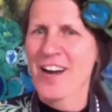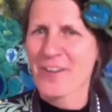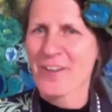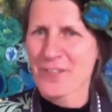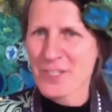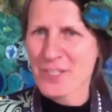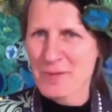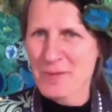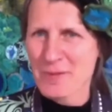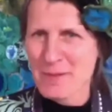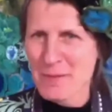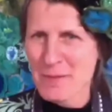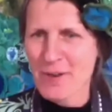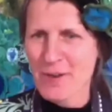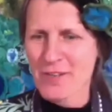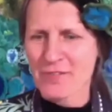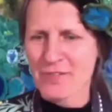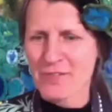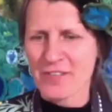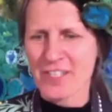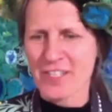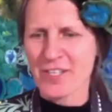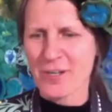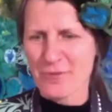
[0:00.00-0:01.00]
to be part of
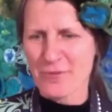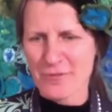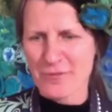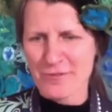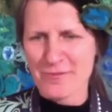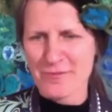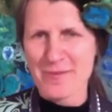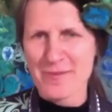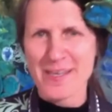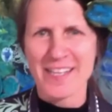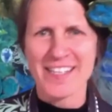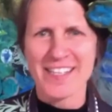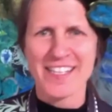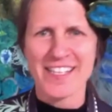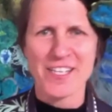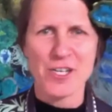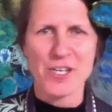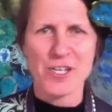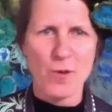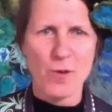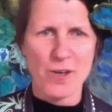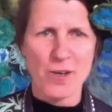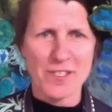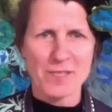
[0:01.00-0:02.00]
the Gulf of Maine
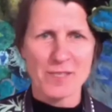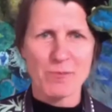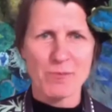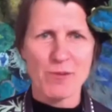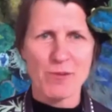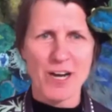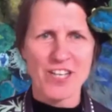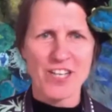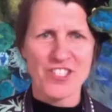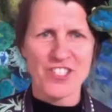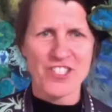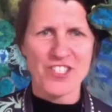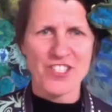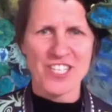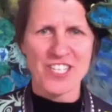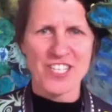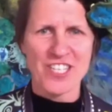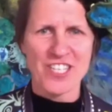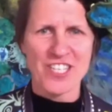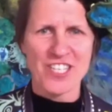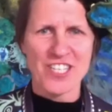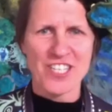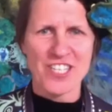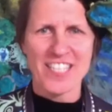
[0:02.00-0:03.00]
Eco Arts Project
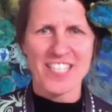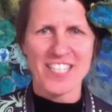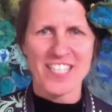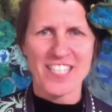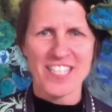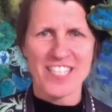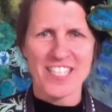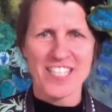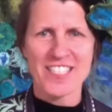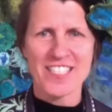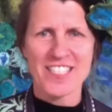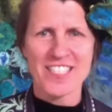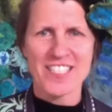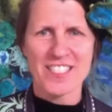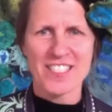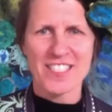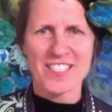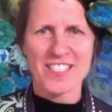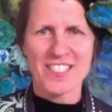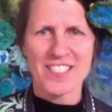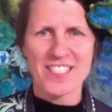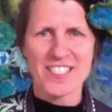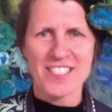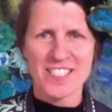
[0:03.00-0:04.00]
at Bigelow
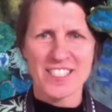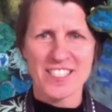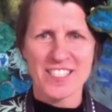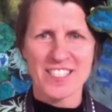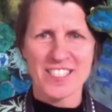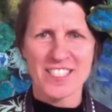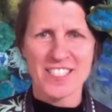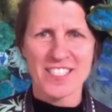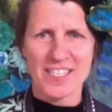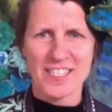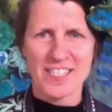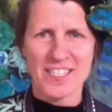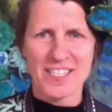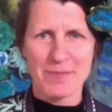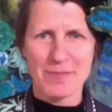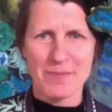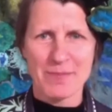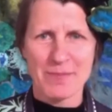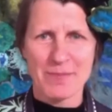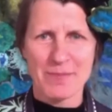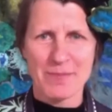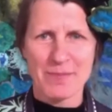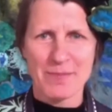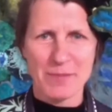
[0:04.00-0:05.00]
Labs.
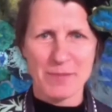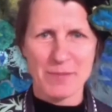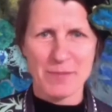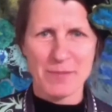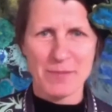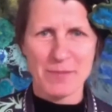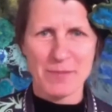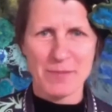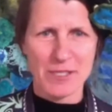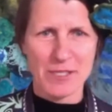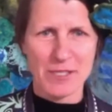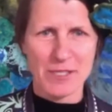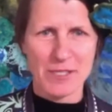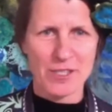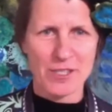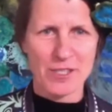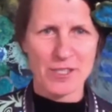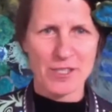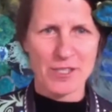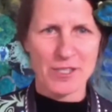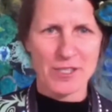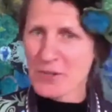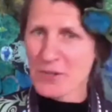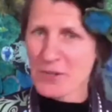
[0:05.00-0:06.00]
I'm a
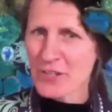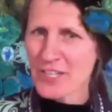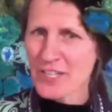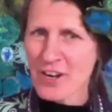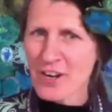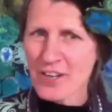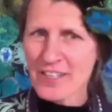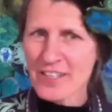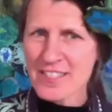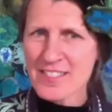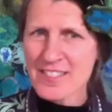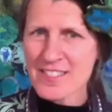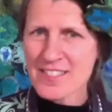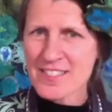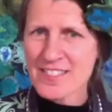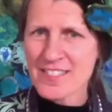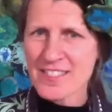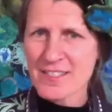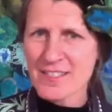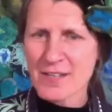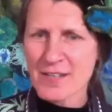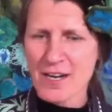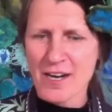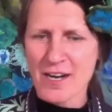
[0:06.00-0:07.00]
community artist.
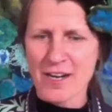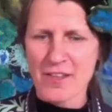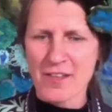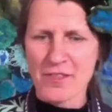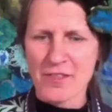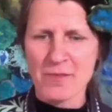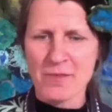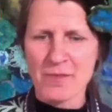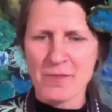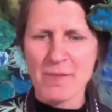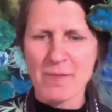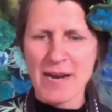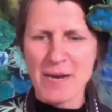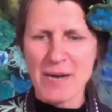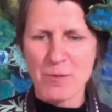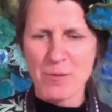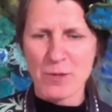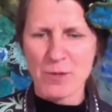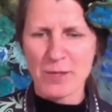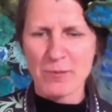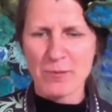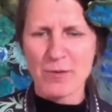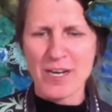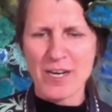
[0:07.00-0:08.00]
My
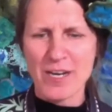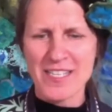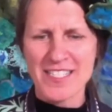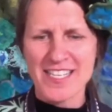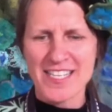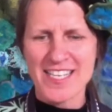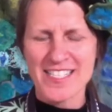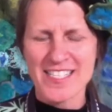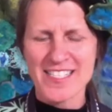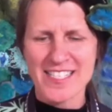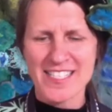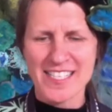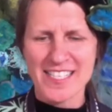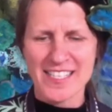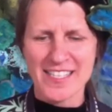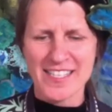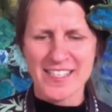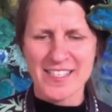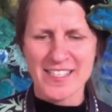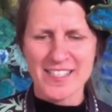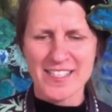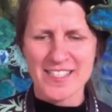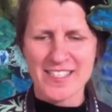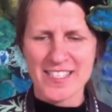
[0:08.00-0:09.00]
work process
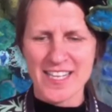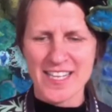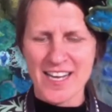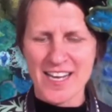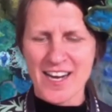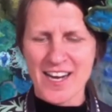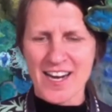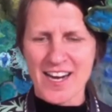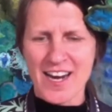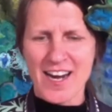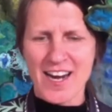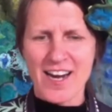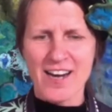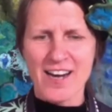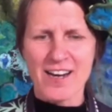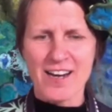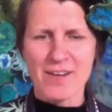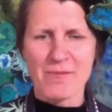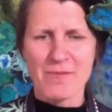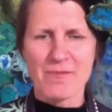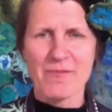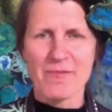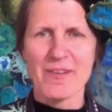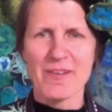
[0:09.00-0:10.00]
is
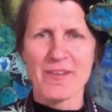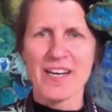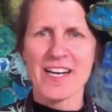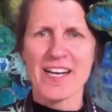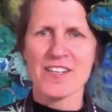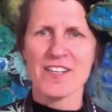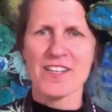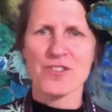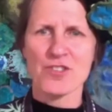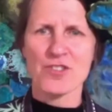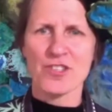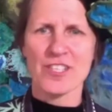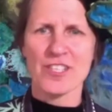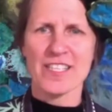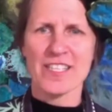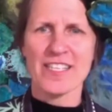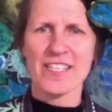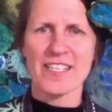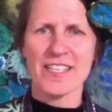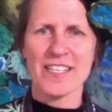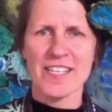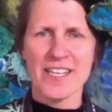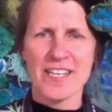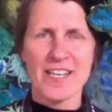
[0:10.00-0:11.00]
I
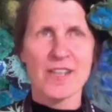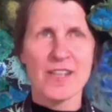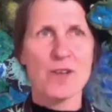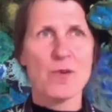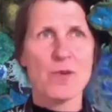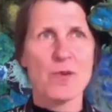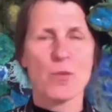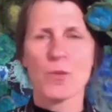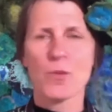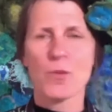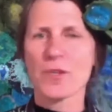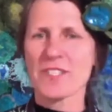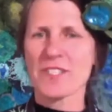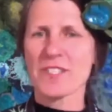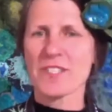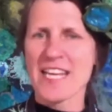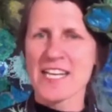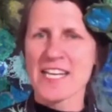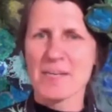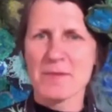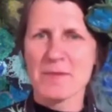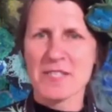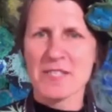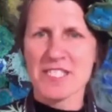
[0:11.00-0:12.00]
usually will
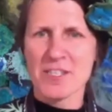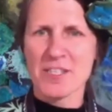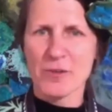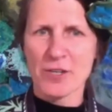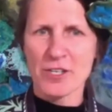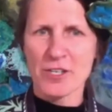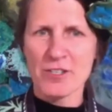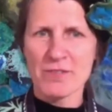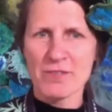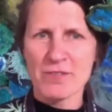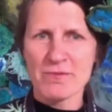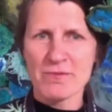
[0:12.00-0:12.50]
take a material